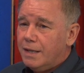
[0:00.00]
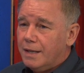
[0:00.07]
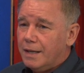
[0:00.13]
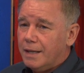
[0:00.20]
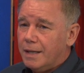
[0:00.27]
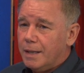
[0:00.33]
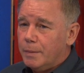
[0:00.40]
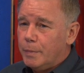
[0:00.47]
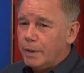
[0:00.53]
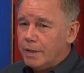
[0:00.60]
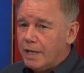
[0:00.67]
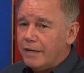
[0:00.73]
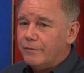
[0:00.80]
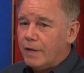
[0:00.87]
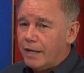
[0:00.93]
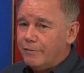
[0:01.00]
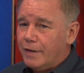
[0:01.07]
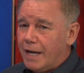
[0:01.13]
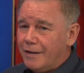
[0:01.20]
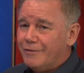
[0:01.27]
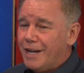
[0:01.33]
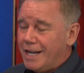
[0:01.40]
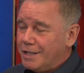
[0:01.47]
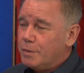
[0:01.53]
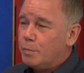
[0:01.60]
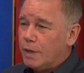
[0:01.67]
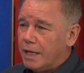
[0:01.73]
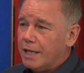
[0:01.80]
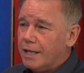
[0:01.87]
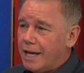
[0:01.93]
Uh, but yeah, I've, I've, I've gotten to
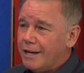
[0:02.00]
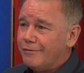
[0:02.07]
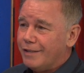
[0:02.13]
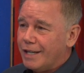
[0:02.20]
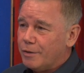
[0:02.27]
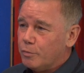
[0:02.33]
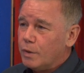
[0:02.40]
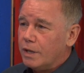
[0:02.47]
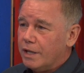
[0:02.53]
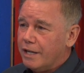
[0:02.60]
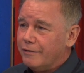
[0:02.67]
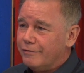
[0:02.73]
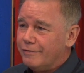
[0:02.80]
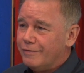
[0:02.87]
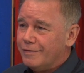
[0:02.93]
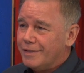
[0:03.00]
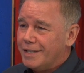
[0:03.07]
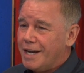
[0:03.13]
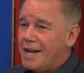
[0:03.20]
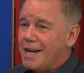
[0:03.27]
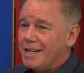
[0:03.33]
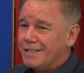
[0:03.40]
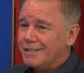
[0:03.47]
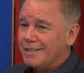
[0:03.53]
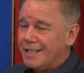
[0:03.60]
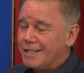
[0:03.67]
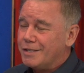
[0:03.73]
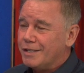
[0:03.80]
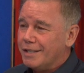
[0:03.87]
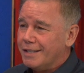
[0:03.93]
play a lot of like real life guys, and
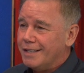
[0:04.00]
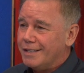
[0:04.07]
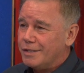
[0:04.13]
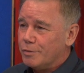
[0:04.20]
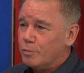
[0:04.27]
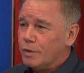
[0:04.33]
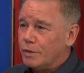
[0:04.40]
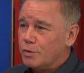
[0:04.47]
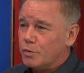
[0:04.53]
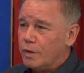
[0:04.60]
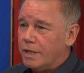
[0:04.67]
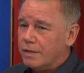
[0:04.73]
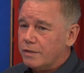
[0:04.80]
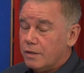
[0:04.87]
that's a, it's a real treat.